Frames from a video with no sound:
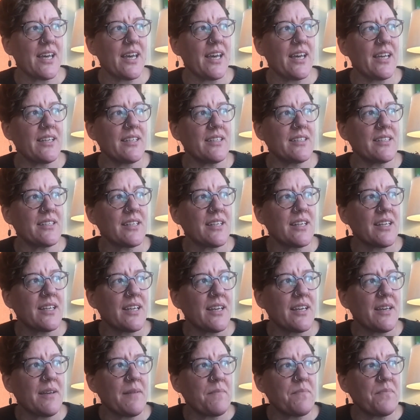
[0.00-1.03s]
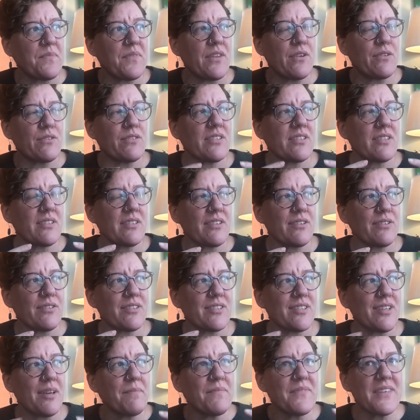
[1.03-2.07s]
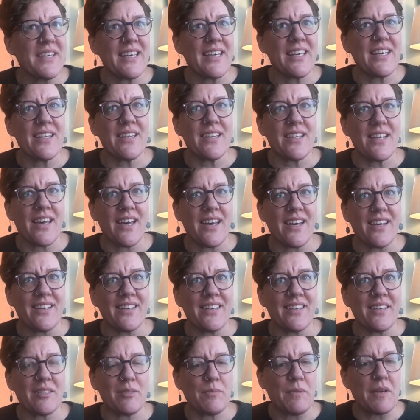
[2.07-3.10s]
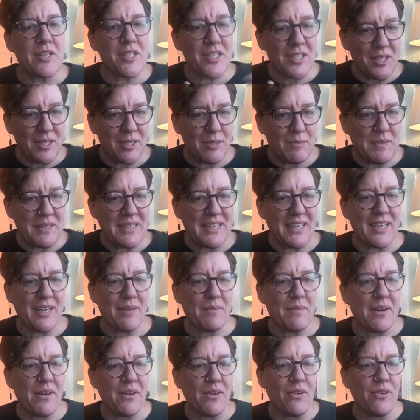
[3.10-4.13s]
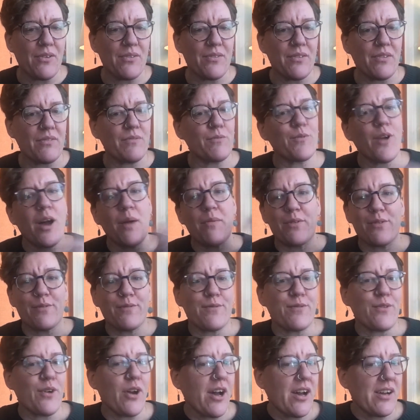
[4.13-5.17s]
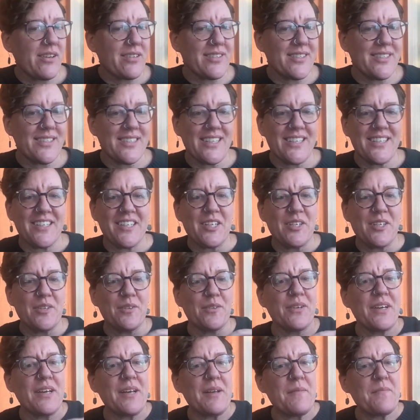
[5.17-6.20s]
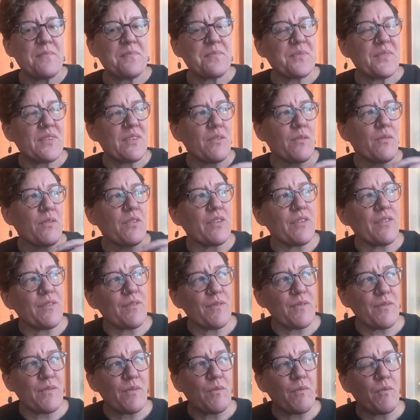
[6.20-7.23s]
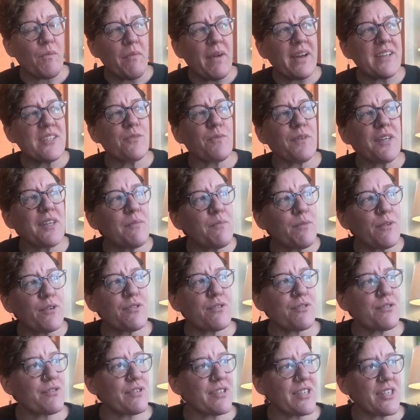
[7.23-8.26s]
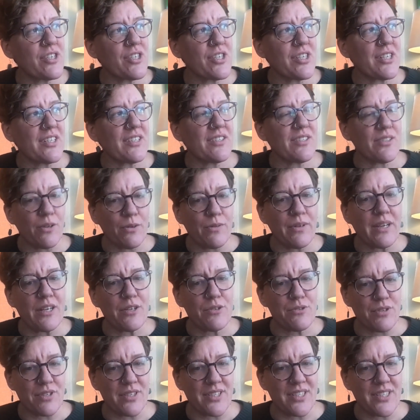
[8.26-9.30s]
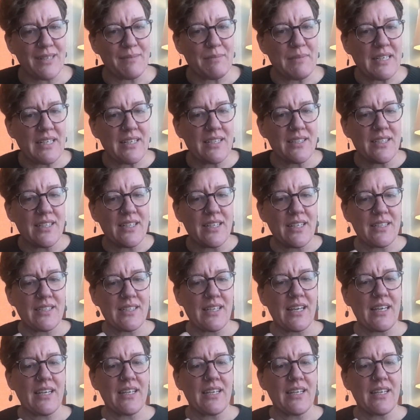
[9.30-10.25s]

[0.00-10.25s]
And there's something in that, especially speaking about Robert Frost. And, my Swedenborgian tradition is so interesting because it has